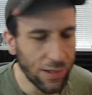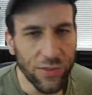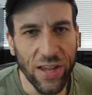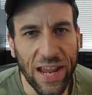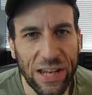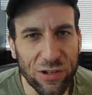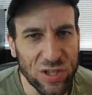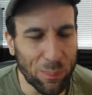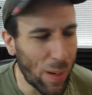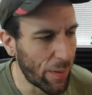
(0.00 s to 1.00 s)
The haters
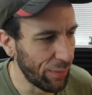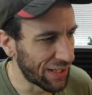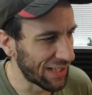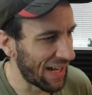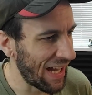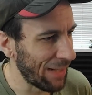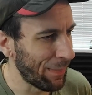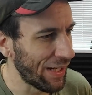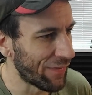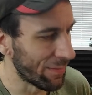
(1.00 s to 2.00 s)
are probably going to hate
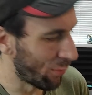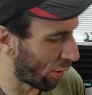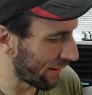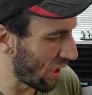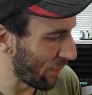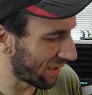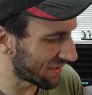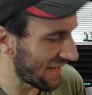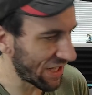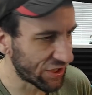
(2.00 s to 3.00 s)
me even more now because
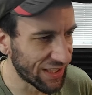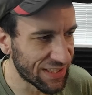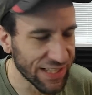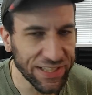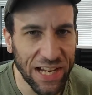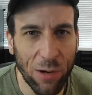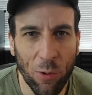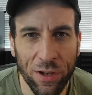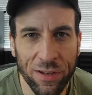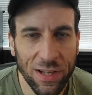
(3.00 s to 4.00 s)
I actually did get
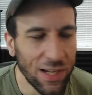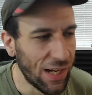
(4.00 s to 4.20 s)
one